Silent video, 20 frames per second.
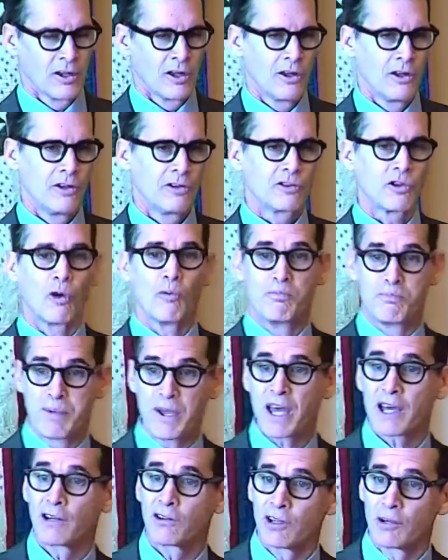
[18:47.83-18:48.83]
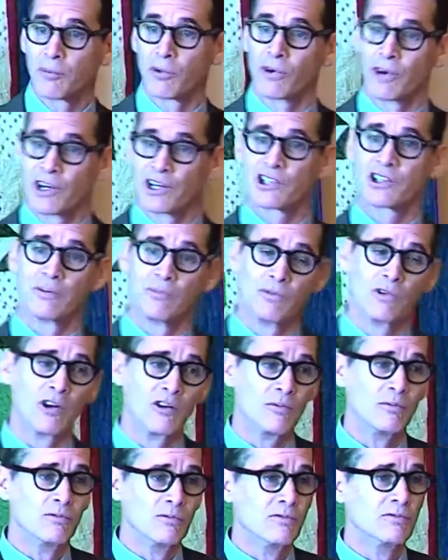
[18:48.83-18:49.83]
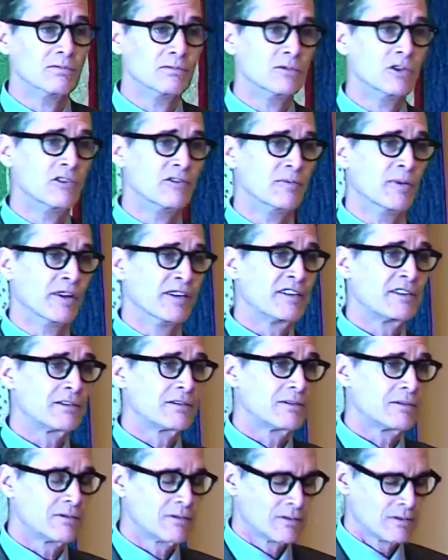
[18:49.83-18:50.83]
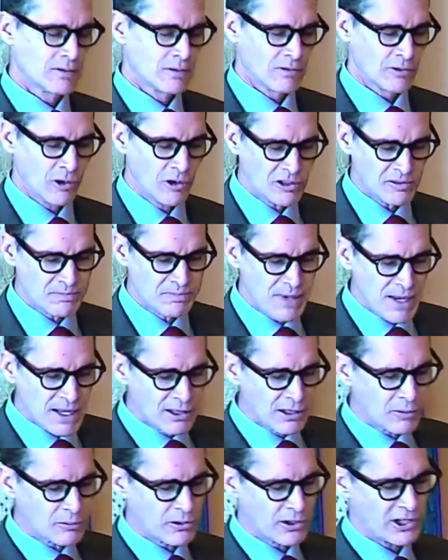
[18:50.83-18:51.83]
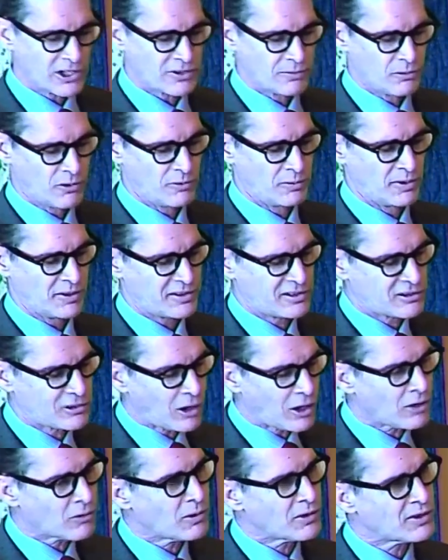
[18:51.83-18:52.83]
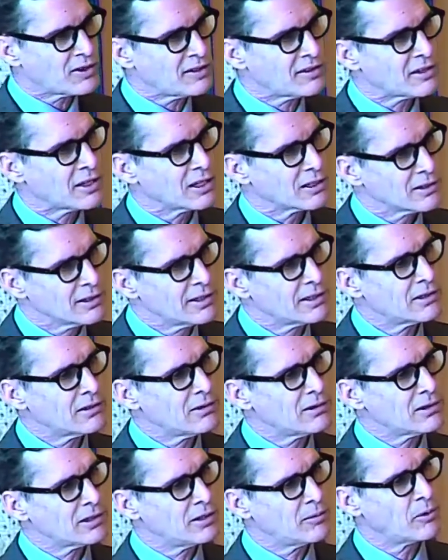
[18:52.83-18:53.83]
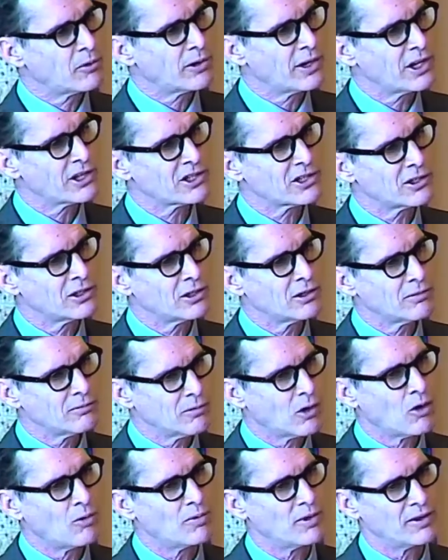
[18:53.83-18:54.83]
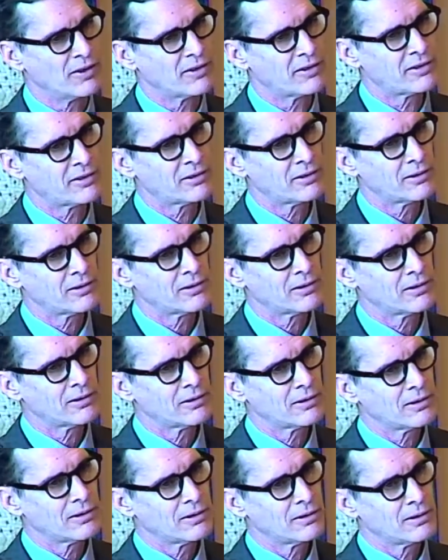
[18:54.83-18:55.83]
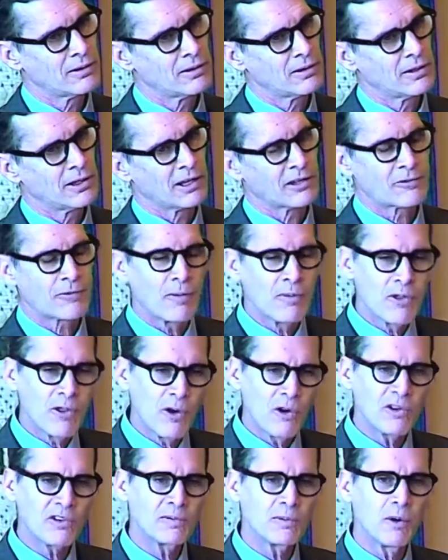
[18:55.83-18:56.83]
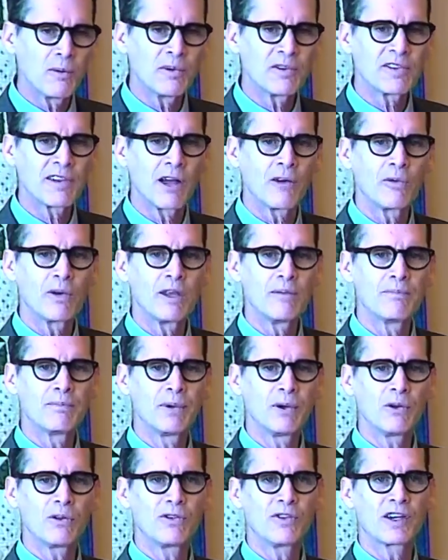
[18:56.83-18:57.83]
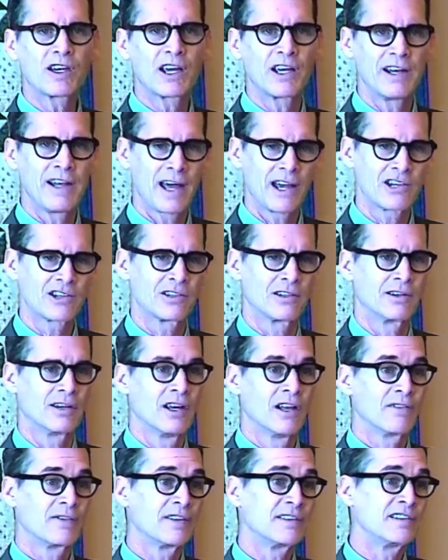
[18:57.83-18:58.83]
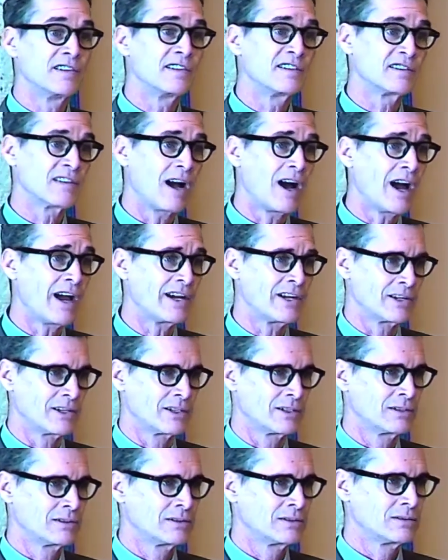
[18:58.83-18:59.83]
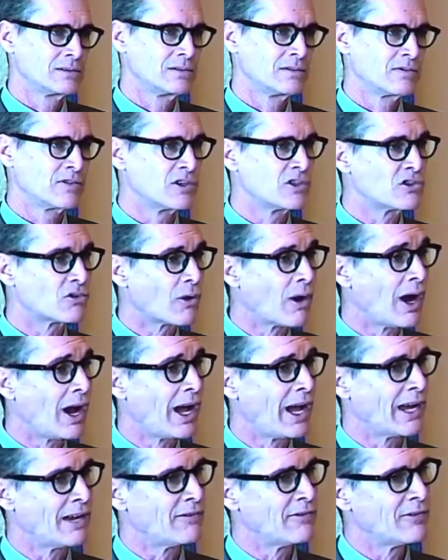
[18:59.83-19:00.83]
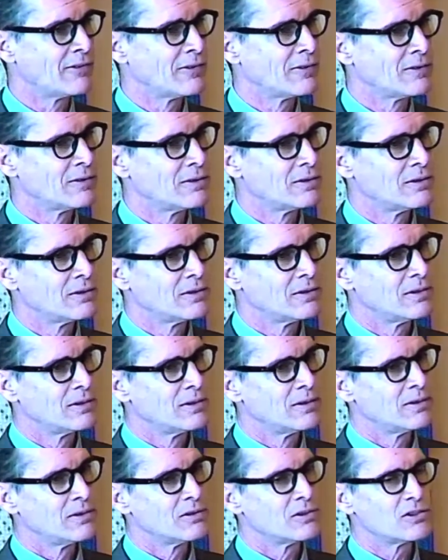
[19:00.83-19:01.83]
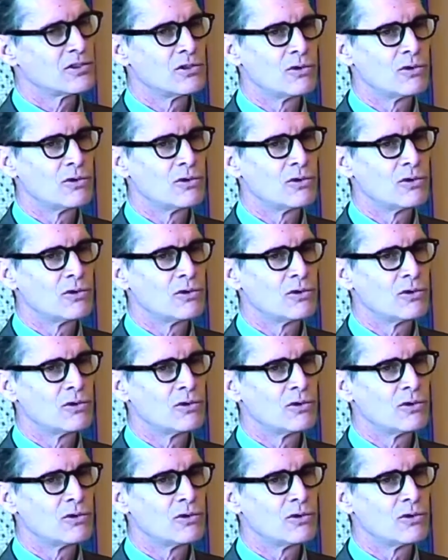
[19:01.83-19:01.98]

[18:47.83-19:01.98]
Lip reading: So big liberation movements, those big liberation movements start with these little liberation moments. It's from those moments that we build the connection, the desire, the drive to